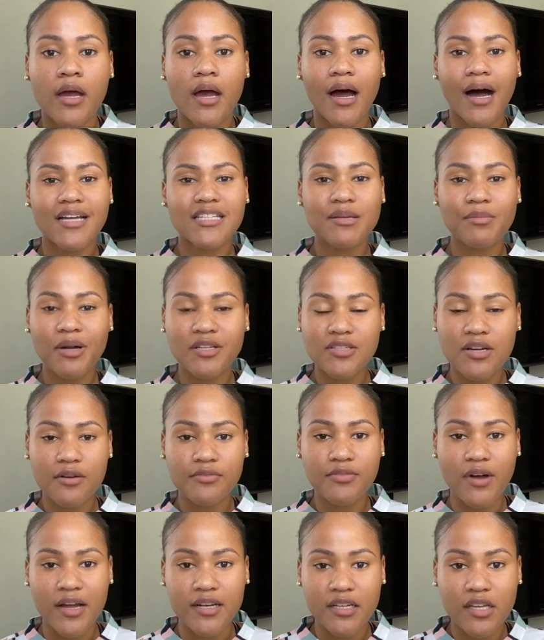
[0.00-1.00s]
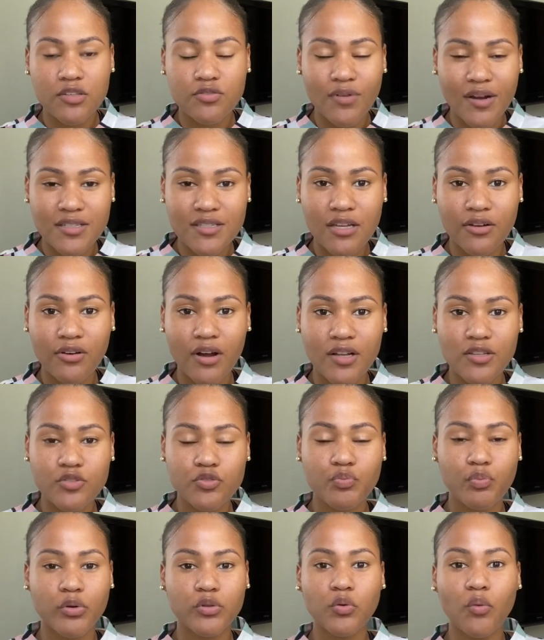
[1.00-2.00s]
As a matter of fact, these restaurants
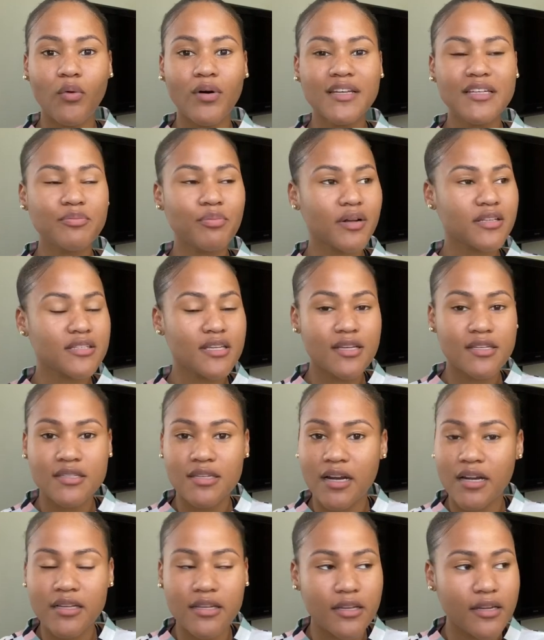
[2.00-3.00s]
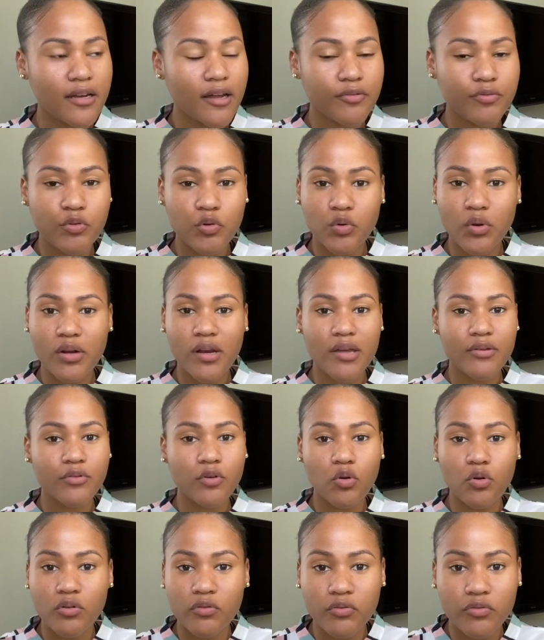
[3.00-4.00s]
put whole heap of things in our food and have a
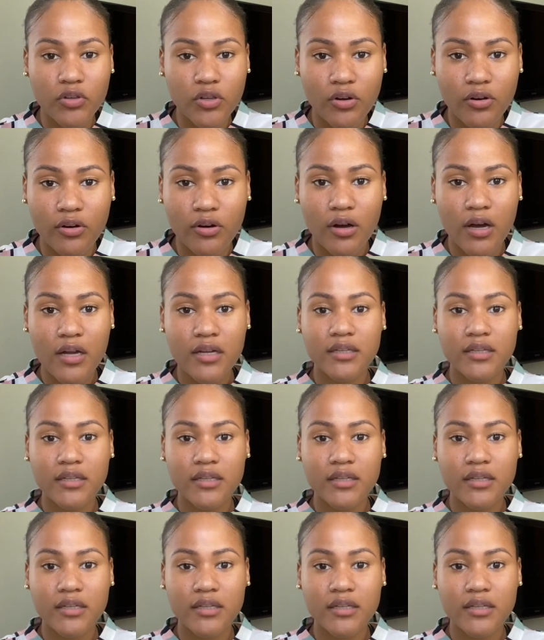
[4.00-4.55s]
good feel.